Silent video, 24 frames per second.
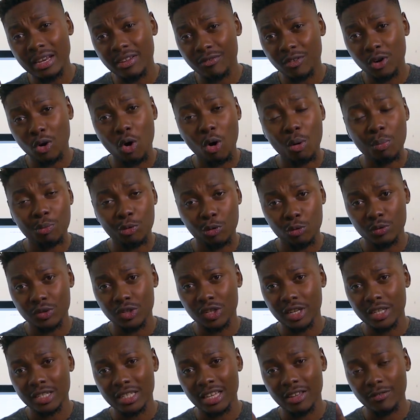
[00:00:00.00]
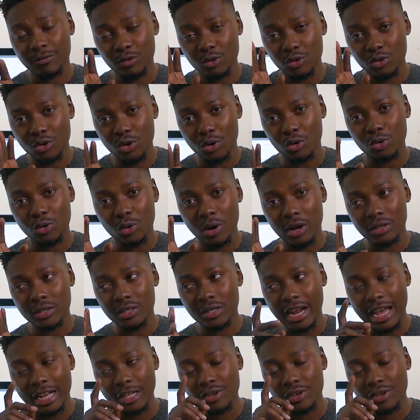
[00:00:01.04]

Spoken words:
difficult process if you don't know how to do that.